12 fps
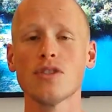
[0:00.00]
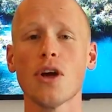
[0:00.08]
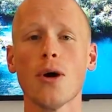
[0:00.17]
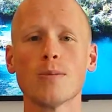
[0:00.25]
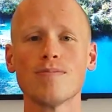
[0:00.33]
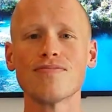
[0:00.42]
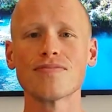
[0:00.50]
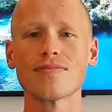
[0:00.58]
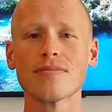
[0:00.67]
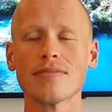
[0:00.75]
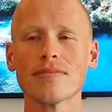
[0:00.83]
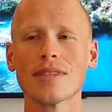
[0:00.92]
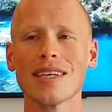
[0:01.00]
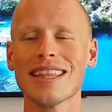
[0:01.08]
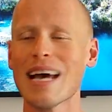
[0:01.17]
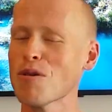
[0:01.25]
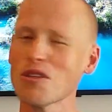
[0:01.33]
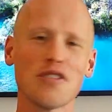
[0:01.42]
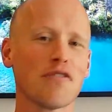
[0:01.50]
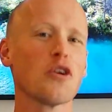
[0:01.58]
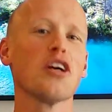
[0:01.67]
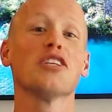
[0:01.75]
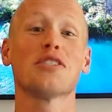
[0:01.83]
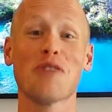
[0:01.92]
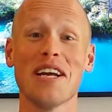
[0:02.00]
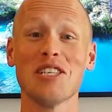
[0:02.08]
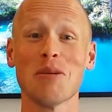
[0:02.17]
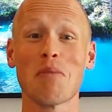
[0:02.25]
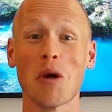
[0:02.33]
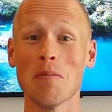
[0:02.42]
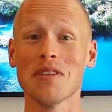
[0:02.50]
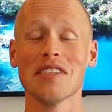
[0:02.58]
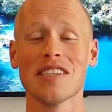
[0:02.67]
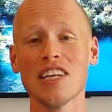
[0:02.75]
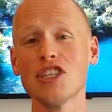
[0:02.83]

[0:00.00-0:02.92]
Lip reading: So that was for illustration purposes.